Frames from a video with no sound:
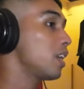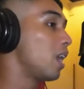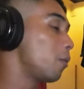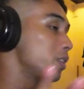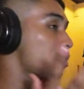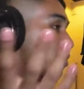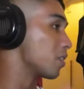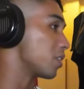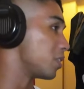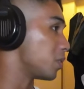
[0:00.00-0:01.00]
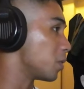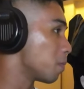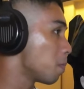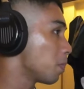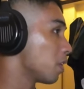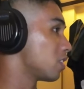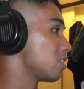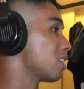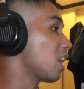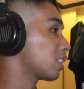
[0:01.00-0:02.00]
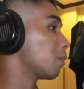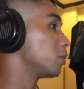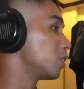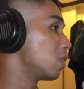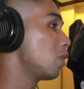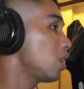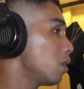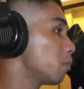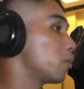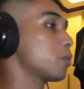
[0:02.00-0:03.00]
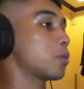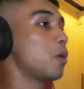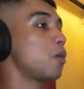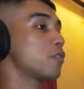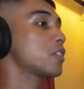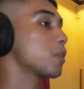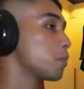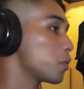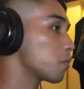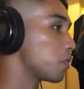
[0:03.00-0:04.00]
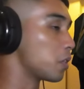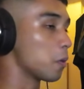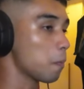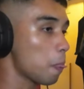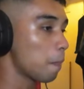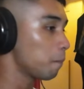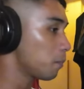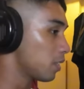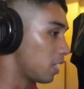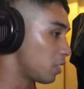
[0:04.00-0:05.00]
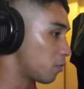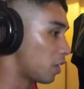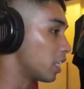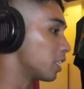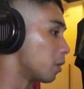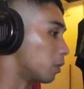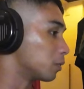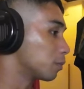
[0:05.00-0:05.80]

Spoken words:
And without further ado, this is Zack Tabudlo Pulso official music video. Let's fucking go.